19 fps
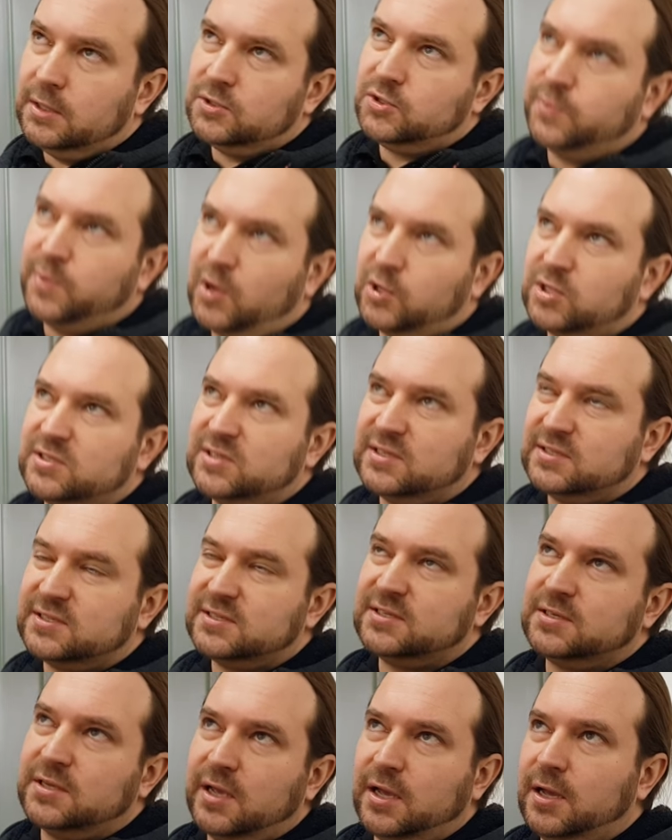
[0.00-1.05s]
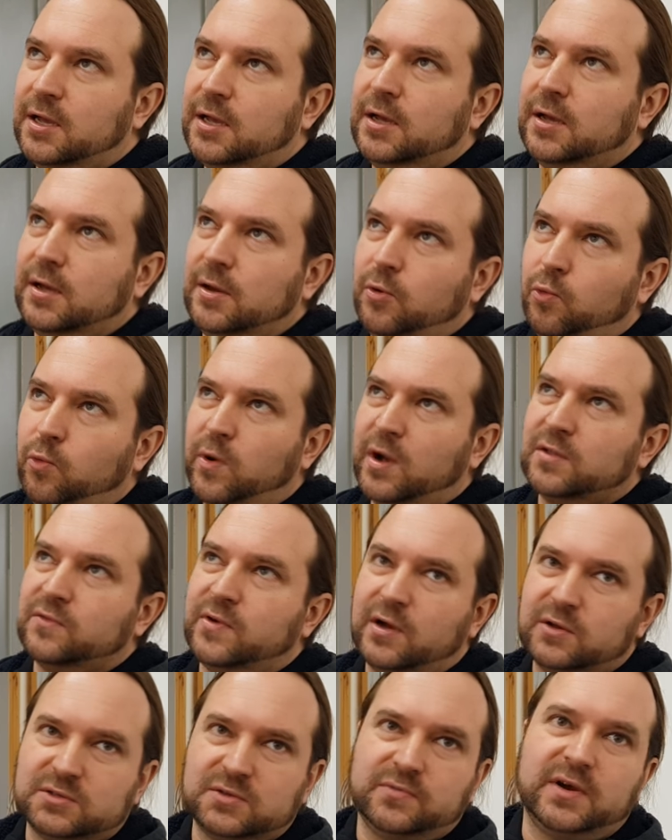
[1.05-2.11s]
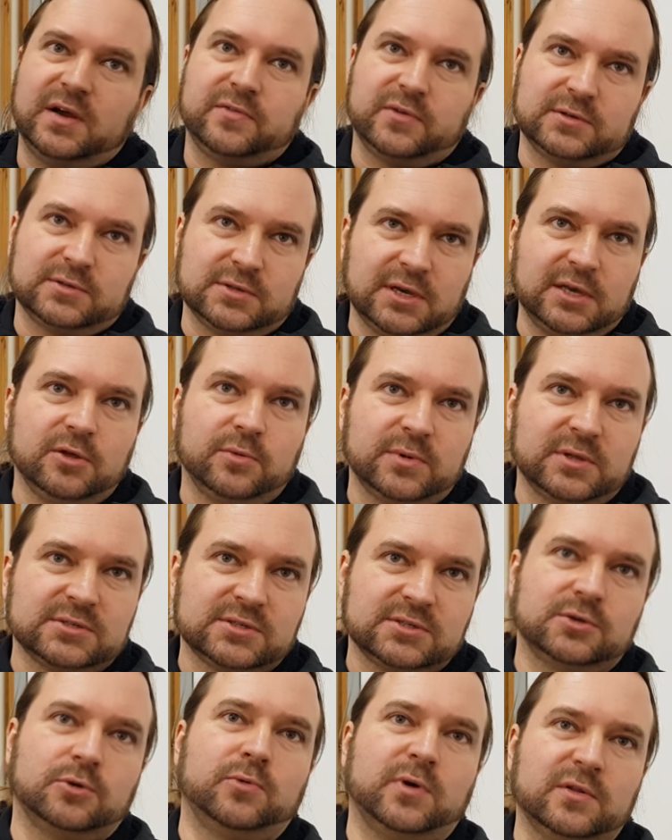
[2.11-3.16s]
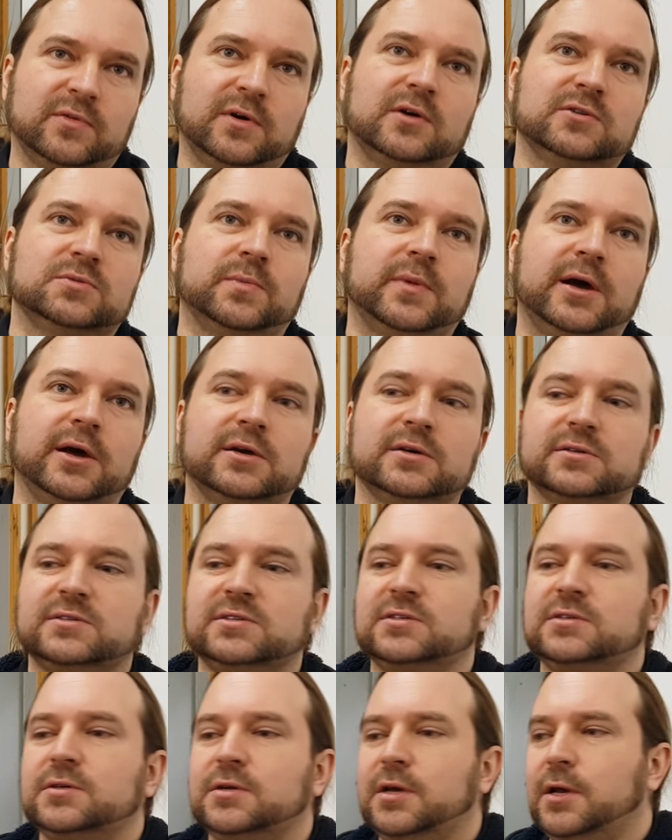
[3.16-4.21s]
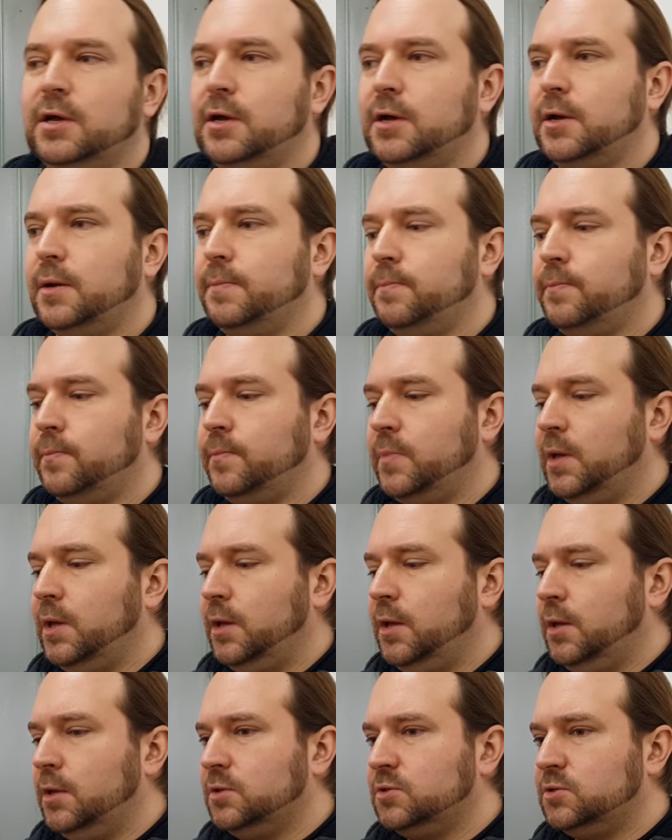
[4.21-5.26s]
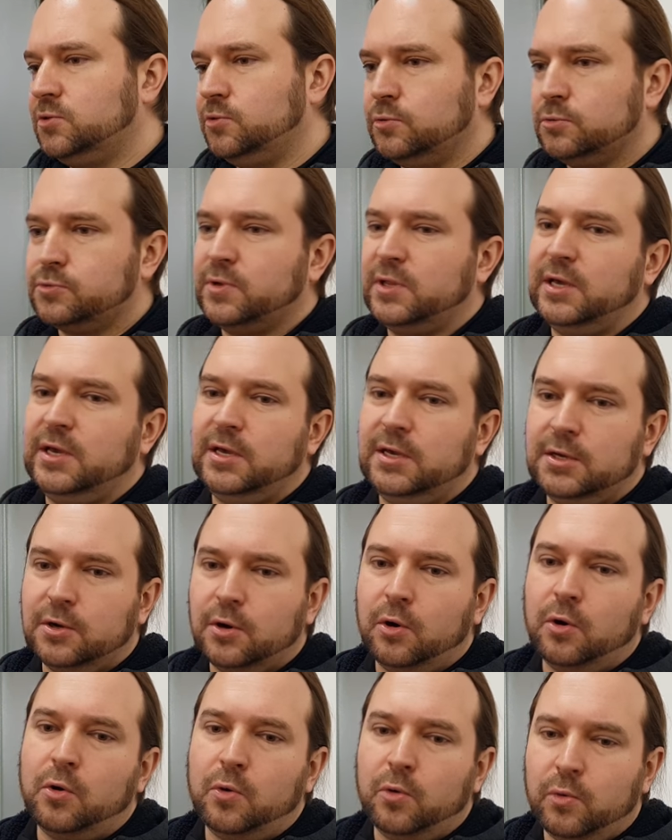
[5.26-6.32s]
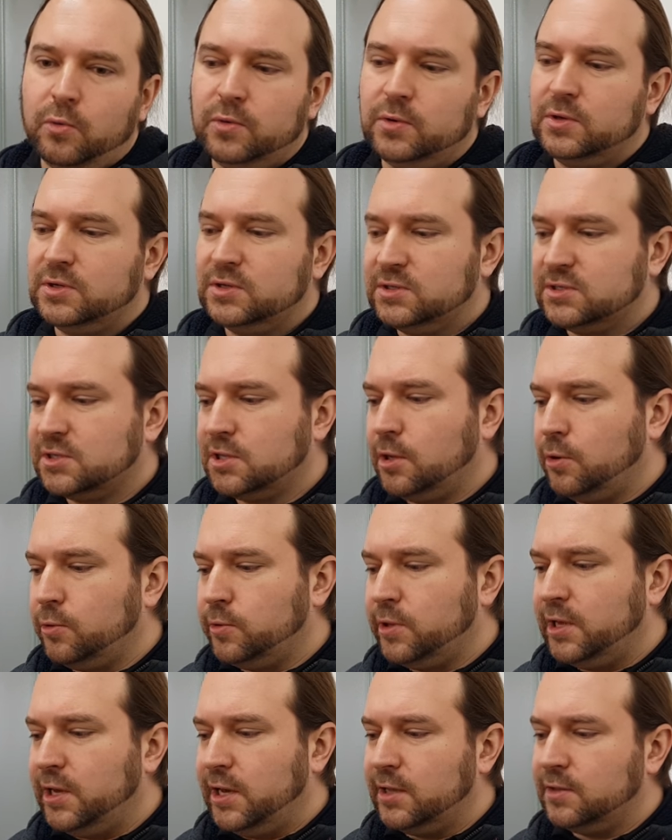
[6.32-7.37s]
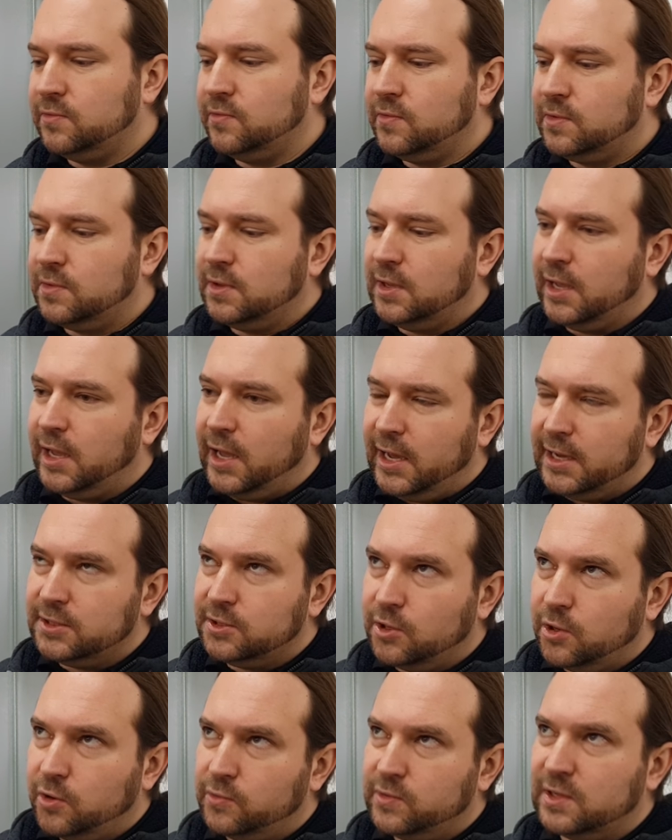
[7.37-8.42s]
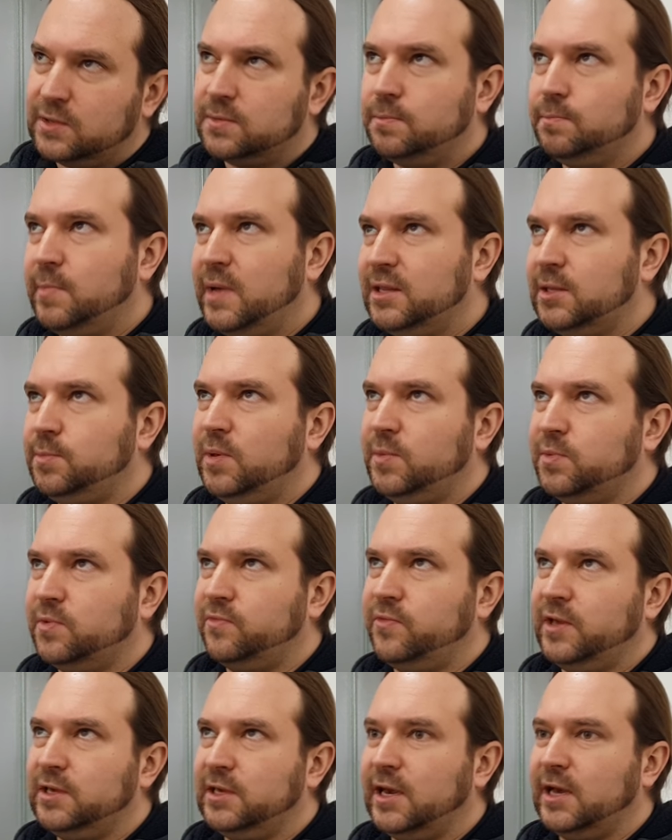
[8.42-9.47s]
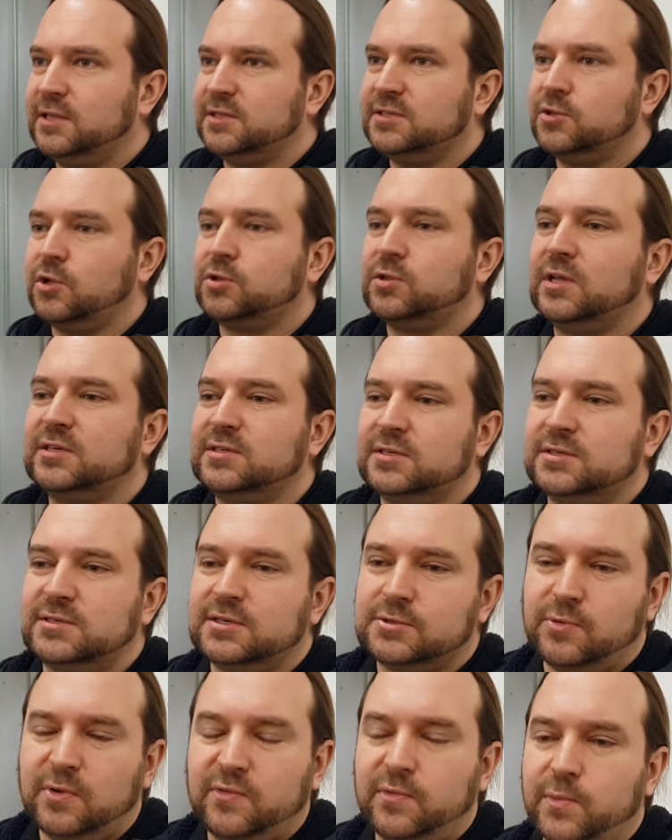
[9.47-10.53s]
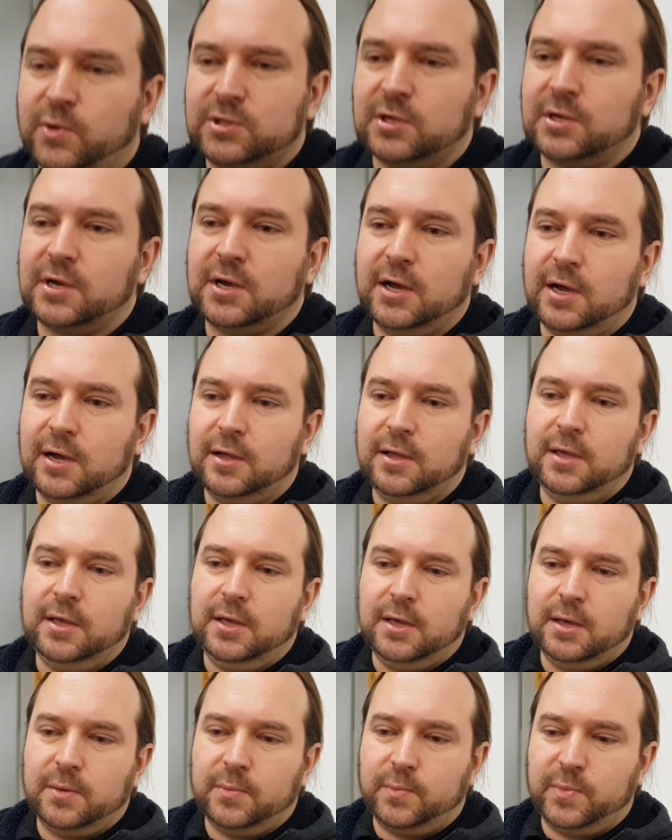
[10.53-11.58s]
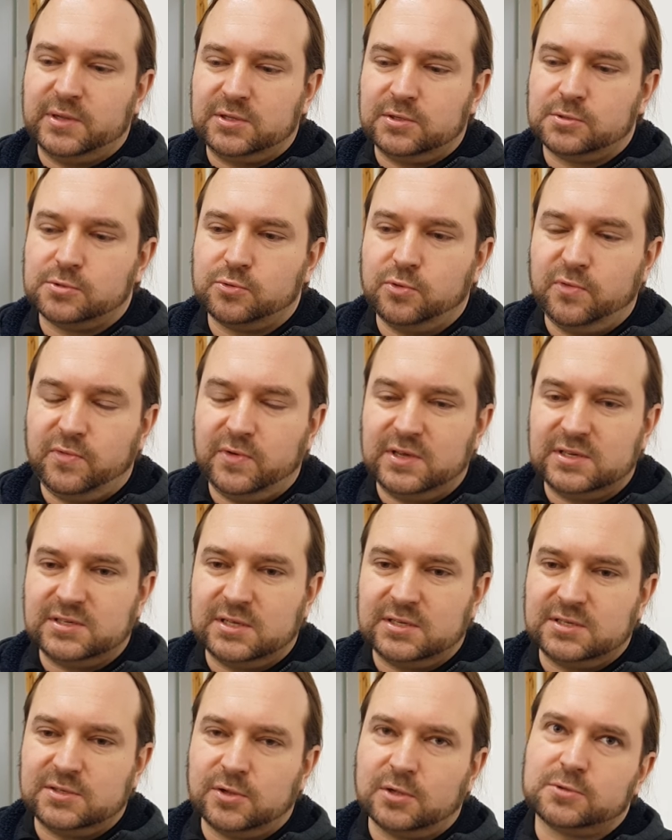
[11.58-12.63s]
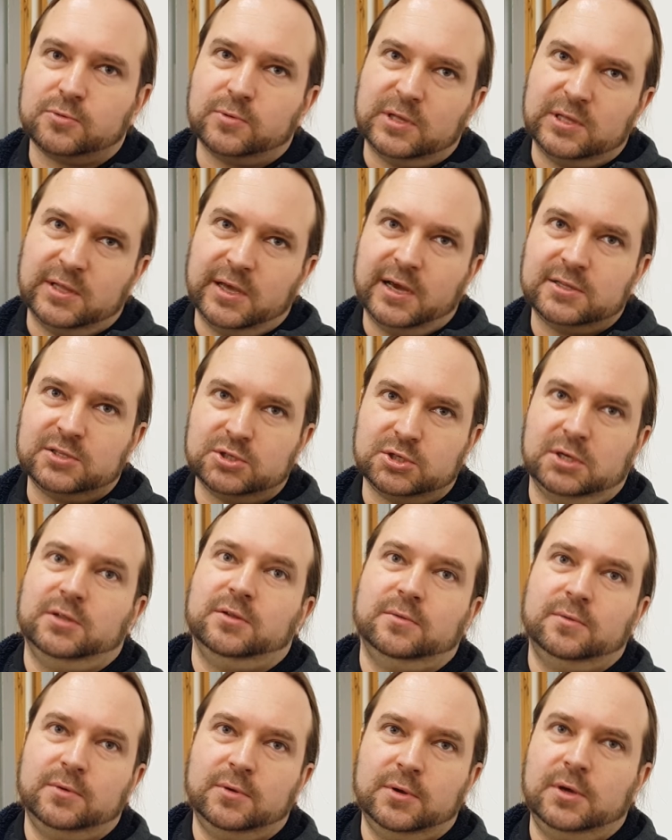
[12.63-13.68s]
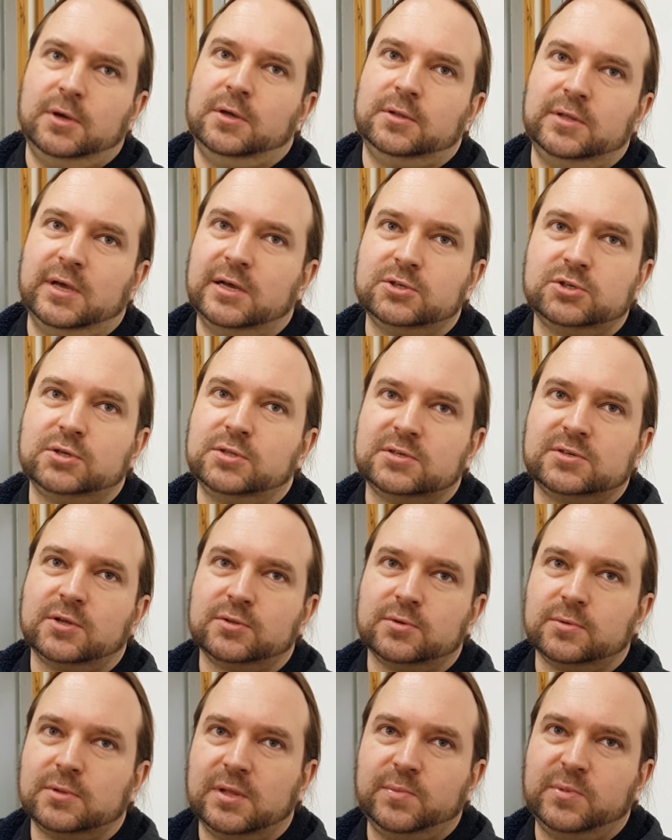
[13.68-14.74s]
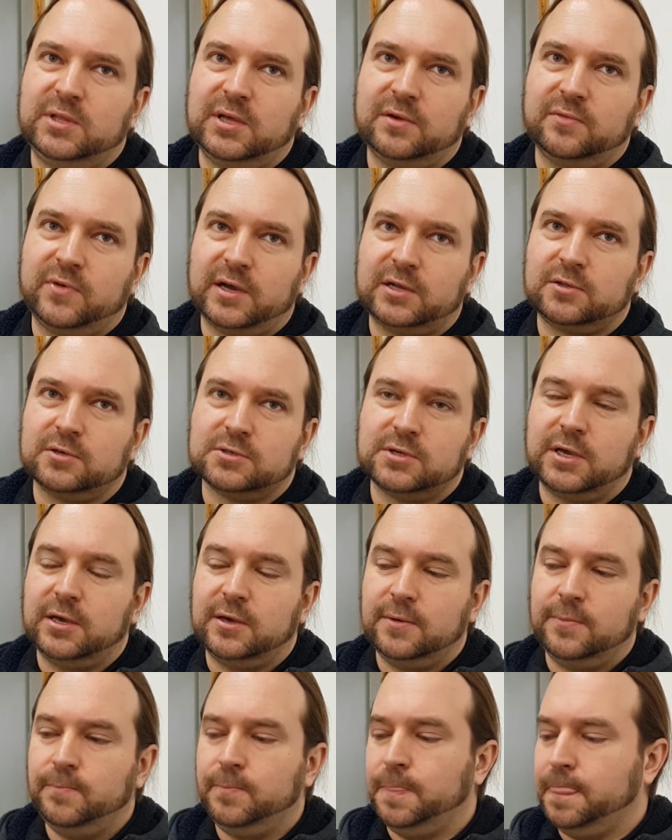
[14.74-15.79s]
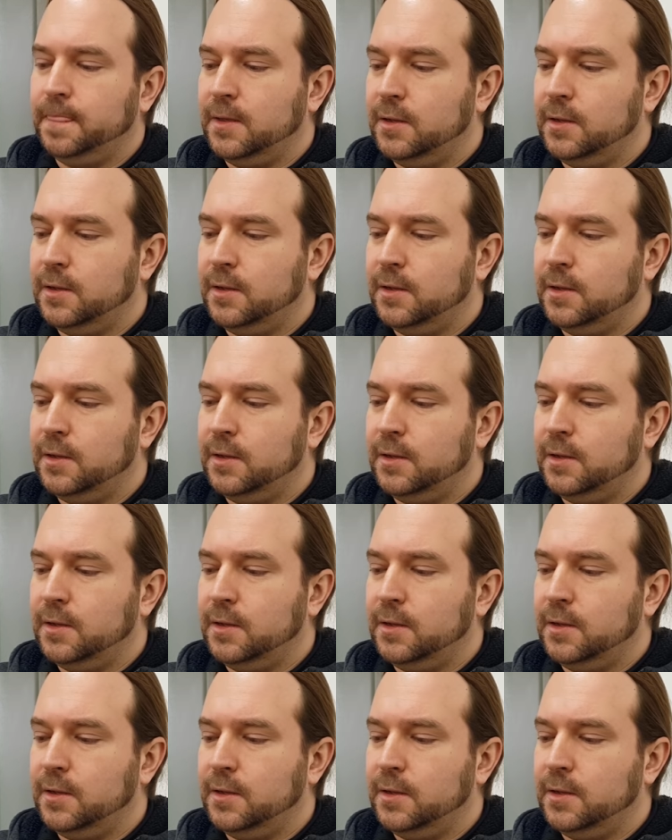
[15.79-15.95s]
to be honest, it's uh, 1,500 kilometers, so 1,000 miles, mm-hmm. um, to really go slowly. And I know that many people think yeah, it's not necessary with a modern car, mm-hmm. but the truth is, it's not really the engine. Mm. The engine is not the limiting factor here.